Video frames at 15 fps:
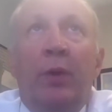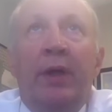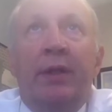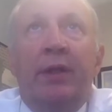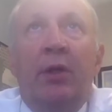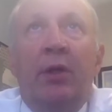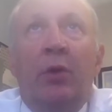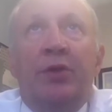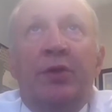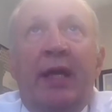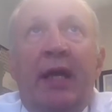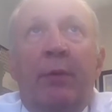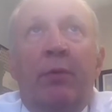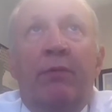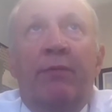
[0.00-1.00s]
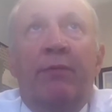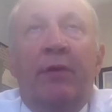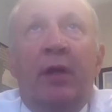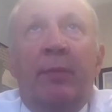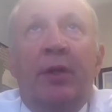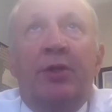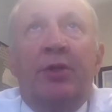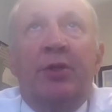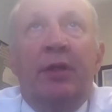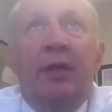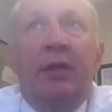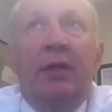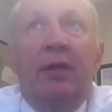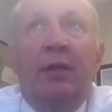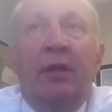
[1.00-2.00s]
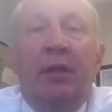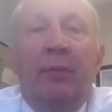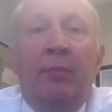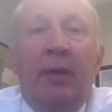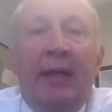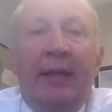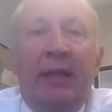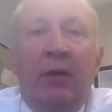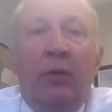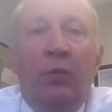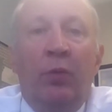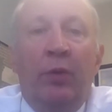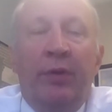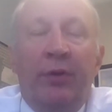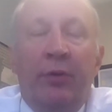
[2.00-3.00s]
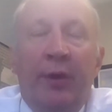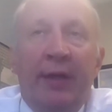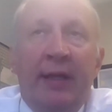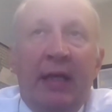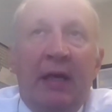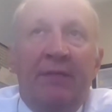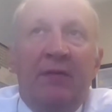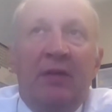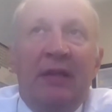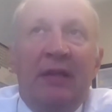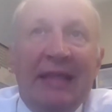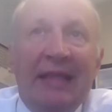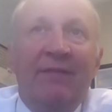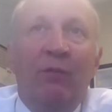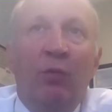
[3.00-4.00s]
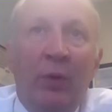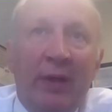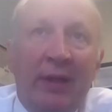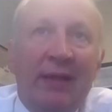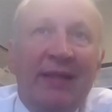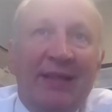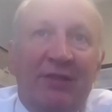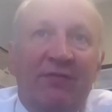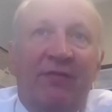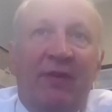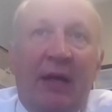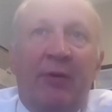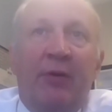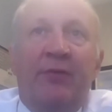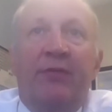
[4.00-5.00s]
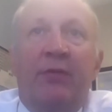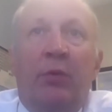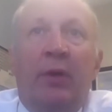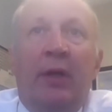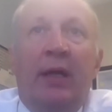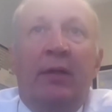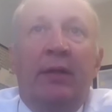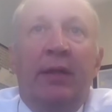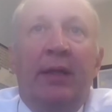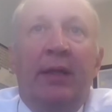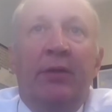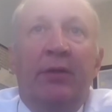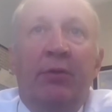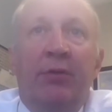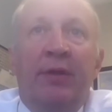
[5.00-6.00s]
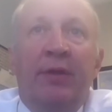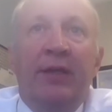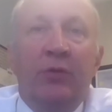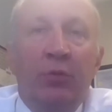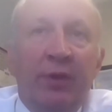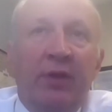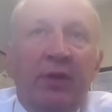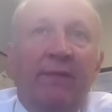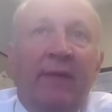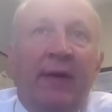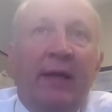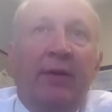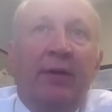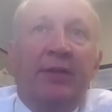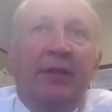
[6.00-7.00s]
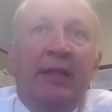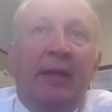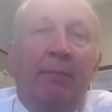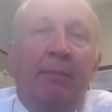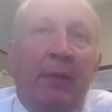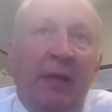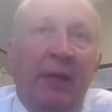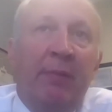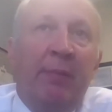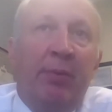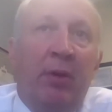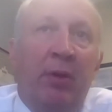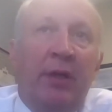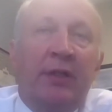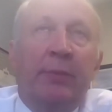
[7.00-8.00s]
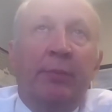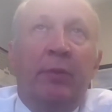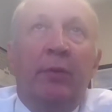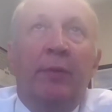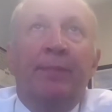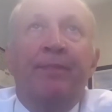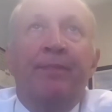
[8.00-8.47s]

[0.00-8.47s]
at the OTA were very much in the mind that we're going to have to live with this virus for a while and do things with the virus, and that it might be possible